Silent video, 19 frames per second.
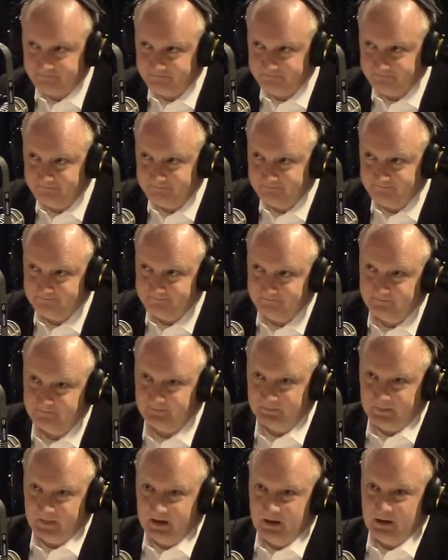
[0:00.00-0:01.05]
mean, Mr.
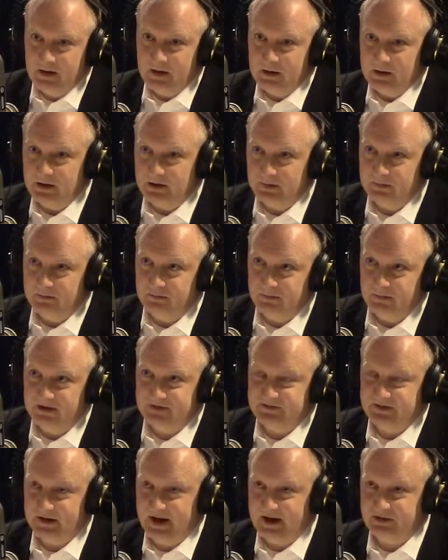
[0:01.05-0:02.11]
Grogan? It
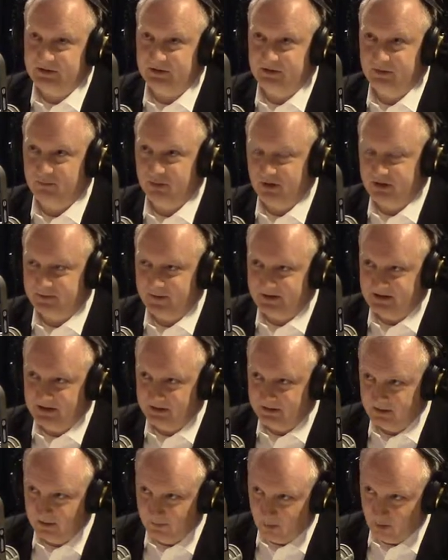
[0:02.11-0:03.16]
means I actually brush my
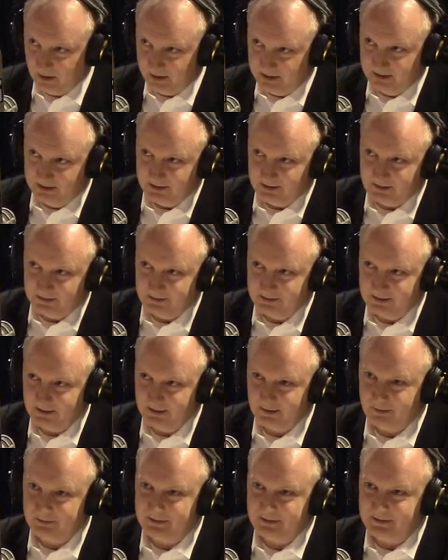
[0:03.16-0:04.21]
teeth in the morning and uh. you
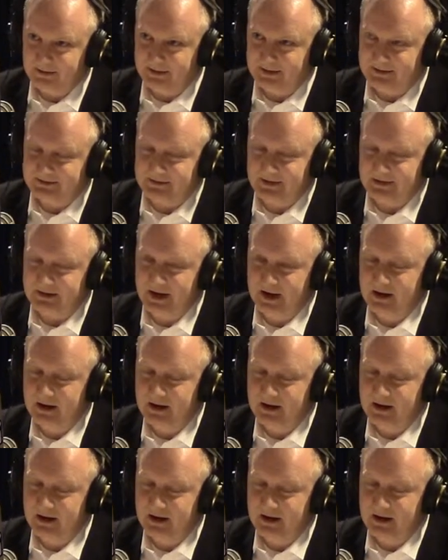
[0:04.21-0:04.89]
know things like that.